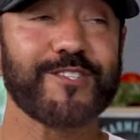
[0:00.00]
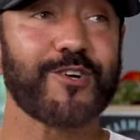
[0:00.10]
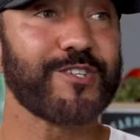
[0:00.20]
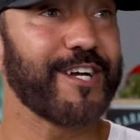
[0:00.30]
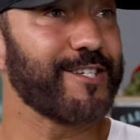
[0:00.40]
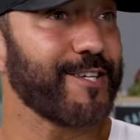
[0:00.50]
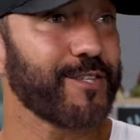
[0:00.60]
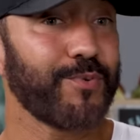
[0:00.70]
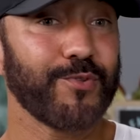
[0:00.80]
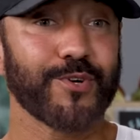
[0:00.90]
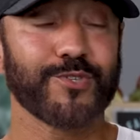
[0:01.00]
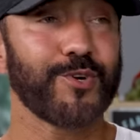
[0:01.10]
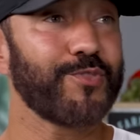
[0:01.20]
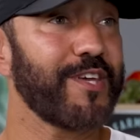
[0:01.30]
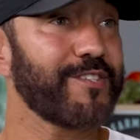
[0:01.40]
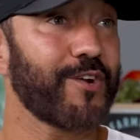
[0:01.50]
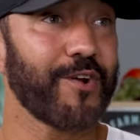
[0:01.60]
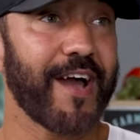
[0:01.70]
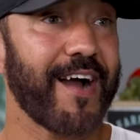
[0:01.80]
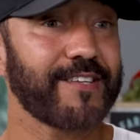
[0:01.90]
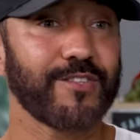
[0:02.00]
that are digestible, there are certain things that are not,